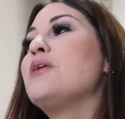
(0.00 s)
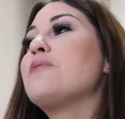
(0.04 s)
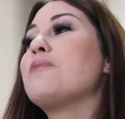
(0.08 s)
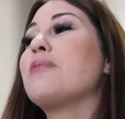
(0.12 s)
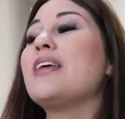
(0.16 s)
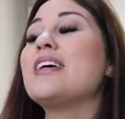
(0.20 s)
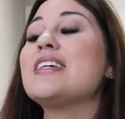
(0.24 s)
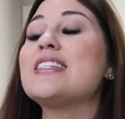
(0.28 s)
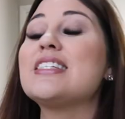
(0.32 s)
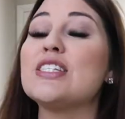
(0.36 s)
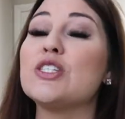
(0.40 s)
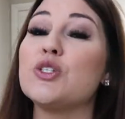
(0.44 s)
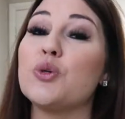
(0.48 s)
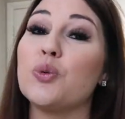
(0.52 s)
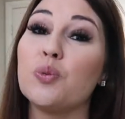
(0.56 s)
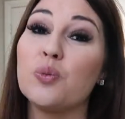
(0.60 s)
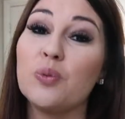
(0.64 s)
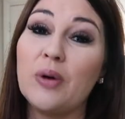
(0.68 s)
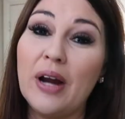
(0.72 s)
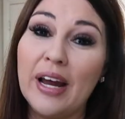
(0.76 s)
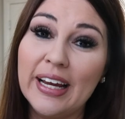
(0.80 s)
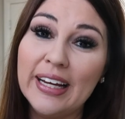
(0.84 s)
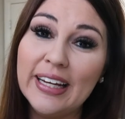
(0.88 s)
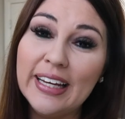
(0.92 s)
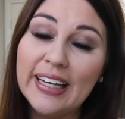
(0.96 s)
Plus it's
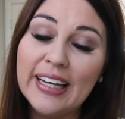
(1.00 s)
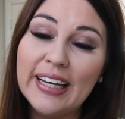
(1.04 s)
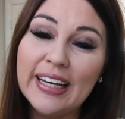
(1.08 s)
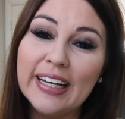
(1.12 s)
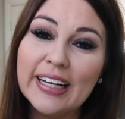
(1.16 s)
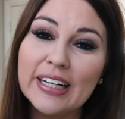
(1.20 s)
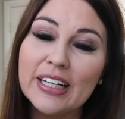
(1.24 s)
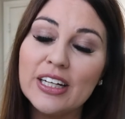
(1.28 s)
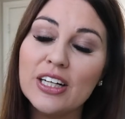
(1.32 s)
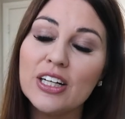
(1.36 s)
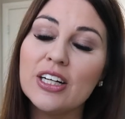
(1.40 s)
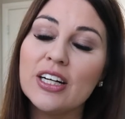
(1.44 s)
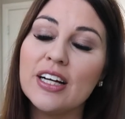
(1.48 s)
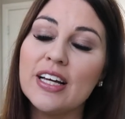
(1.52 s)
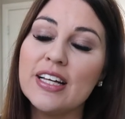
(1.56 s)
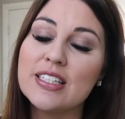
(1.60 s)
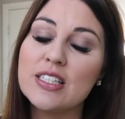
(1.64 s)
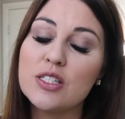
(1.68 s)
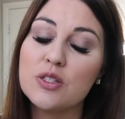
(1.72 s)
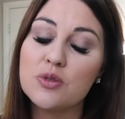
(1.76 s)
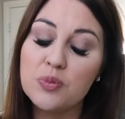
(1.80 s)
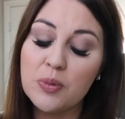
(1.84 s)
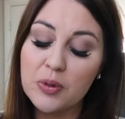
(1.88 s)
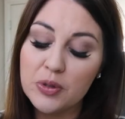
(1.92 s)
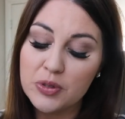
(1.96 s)
rainy here.
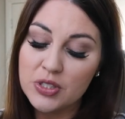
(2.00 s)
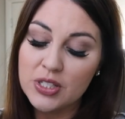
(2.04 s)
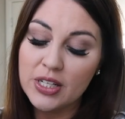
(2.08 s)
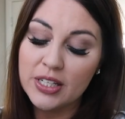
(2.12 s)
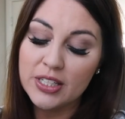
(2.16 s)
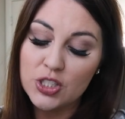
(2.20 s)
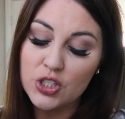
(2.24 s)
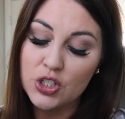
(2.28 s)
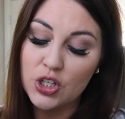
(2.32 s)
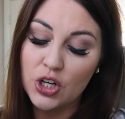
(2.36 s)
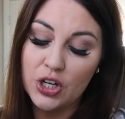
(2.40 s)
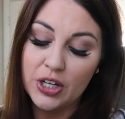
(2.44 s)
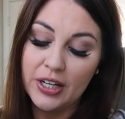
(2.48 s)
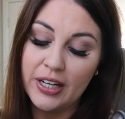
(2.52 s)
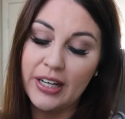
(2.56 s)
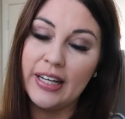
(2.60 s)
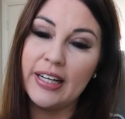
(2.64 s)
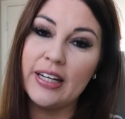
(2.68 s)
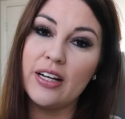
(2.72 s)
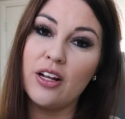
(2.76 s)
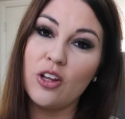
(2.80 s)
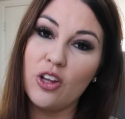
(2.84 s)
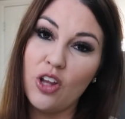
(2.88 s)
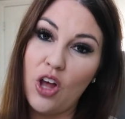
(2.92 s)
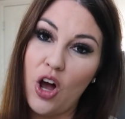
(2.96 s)
It's supposed to start
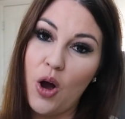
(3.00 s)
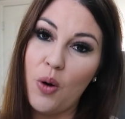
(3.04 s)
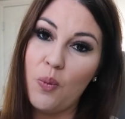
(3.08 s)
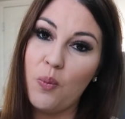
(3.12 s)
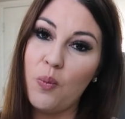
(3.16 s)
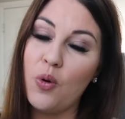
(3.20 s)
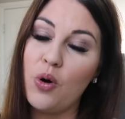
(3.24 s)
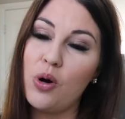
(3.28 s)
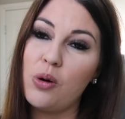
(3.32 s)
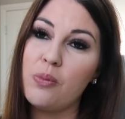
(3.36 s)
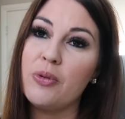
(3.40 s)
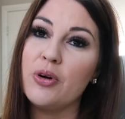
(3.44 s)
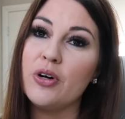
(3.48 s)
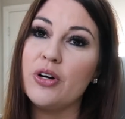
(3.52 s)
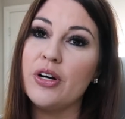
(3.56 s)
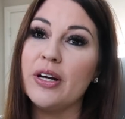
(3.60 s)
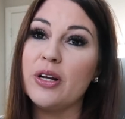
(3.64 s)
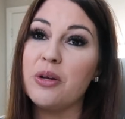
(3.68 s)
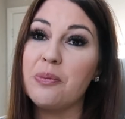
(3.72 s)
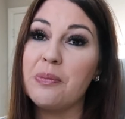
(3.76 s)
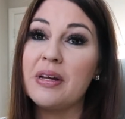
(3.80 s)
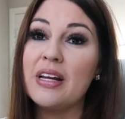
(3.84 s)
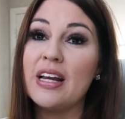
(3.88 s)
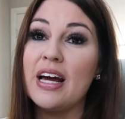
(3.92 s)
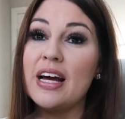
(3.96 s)
getting a lot warmer.
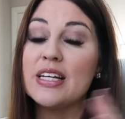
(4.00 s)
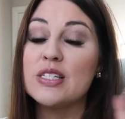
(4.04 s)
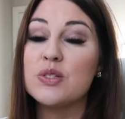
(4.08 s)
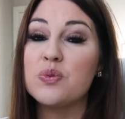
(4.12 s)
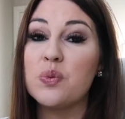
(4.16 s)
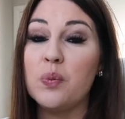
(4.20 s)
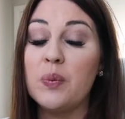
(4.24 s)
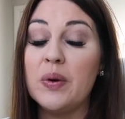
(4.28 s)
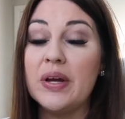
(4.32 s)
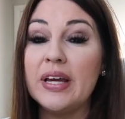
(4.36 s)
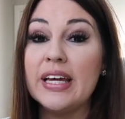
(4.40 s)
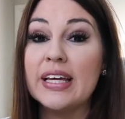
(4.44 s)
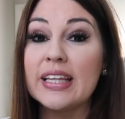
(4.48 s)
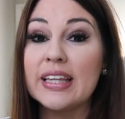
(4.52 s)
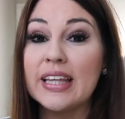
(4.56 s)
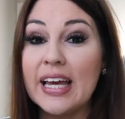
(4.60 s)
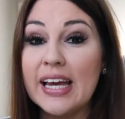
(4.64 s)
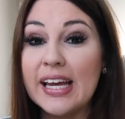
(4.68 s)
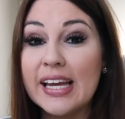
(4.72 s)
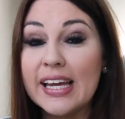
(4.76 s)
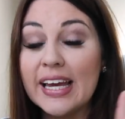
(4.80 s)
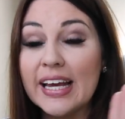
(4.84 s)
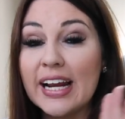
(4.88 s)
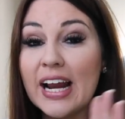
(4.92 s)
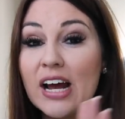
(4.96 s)
It'll be nice when we can
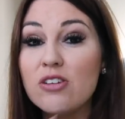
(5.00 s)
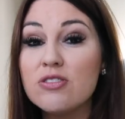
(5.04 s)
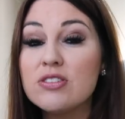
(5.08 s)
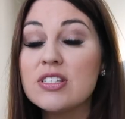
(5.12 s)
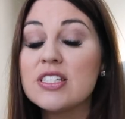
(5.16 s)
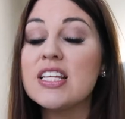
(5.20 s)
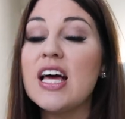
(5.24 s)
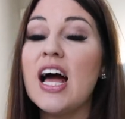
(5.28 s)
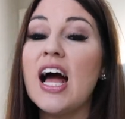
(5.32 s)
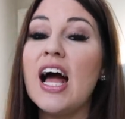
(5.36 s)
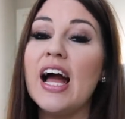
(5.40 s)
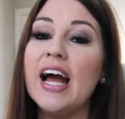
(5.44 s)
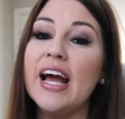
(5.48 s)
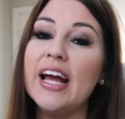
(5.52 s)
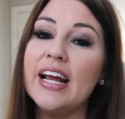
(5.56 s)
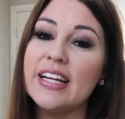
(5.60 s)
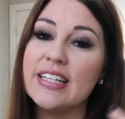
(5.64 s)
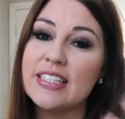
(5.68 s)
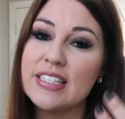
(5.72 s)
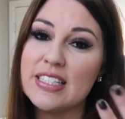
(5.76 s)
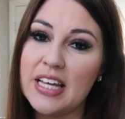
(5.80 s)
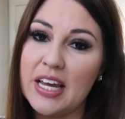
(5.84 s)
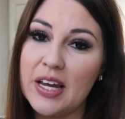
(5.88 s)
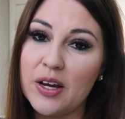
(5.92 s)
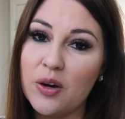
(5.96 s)
like get outside
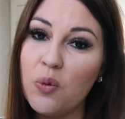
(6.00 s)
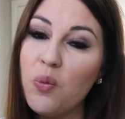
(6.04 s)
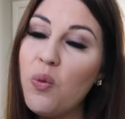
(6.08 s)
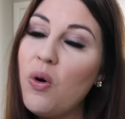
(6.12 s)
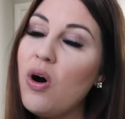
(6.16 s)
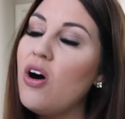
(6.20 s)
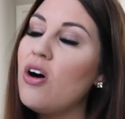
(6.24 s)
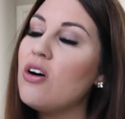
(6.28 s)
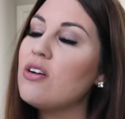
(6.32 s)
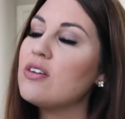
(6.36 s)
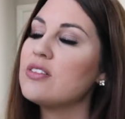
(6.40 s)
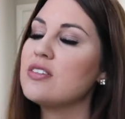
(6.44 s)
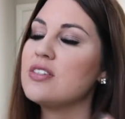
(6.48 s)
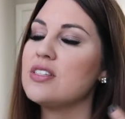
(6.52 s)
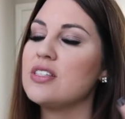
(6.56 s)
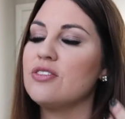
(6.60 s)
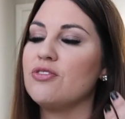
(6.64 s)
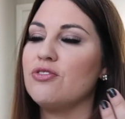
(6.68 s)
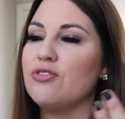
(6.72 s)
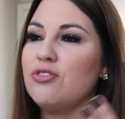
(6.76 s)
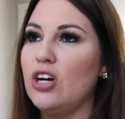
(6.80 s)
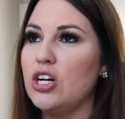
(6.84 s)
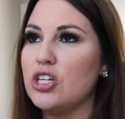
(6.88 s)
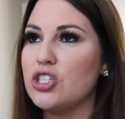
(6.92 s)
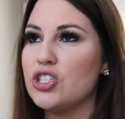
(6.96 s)
and take walks
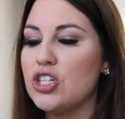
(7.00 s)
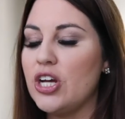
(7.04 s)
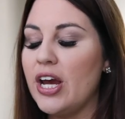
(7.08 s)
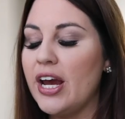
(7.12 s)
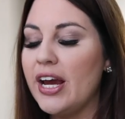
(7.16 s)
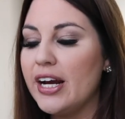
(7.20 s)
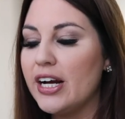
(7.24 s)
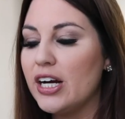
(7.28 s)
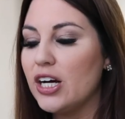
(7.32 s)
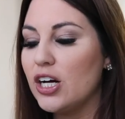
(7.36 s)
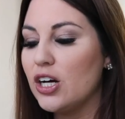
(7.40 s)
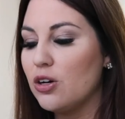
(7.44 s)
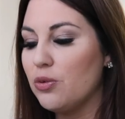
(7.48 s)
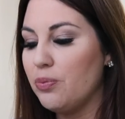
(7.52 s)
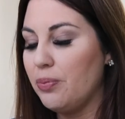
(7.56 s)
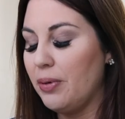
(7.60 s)
and fresh air.